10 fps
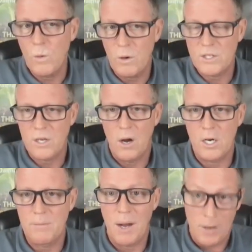always talk
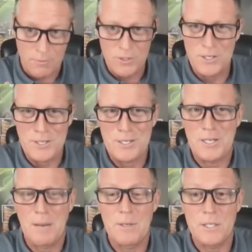about, obviously, in
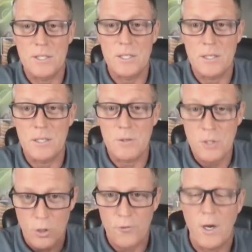economics is the
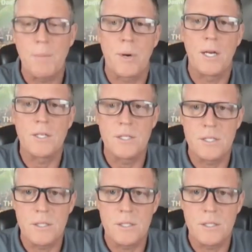cure for high prices